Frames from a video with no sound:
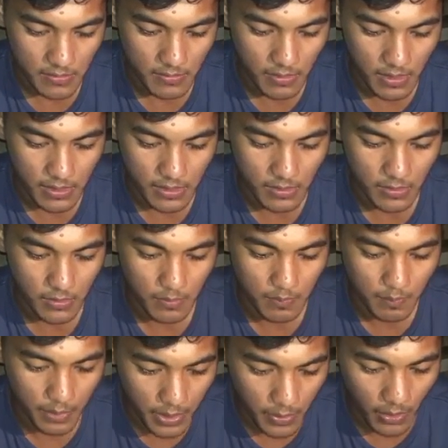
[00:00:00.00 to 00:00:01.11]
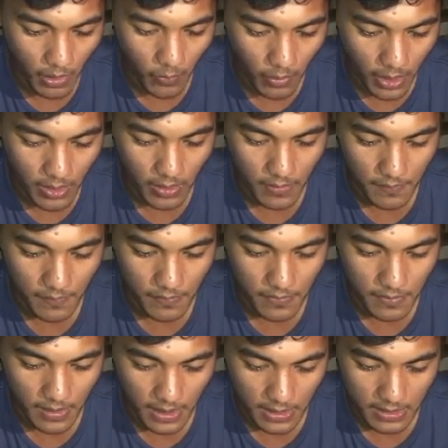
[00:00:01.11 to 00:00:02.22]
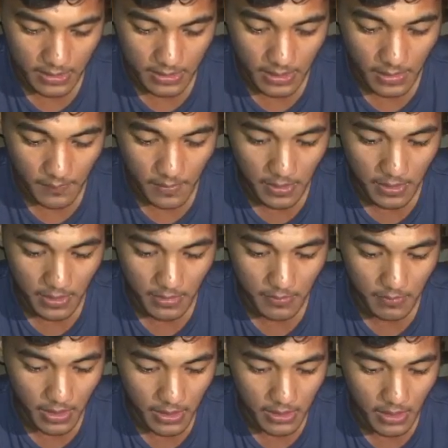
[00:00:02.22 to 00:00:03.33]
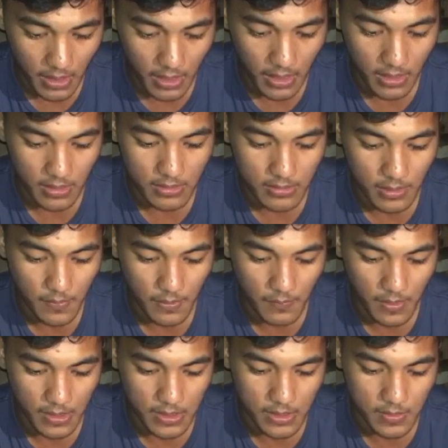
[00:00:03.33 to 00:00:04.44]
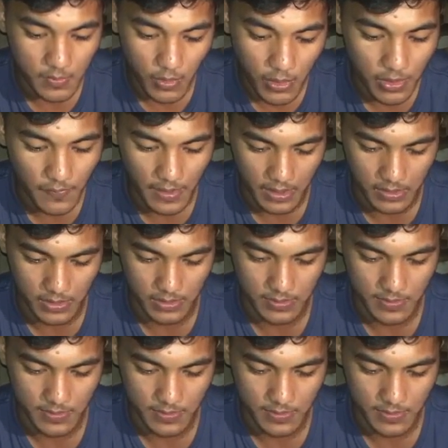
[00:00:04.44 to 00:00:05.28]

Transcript: but be aware of that tapping can make the tapping process more difficult.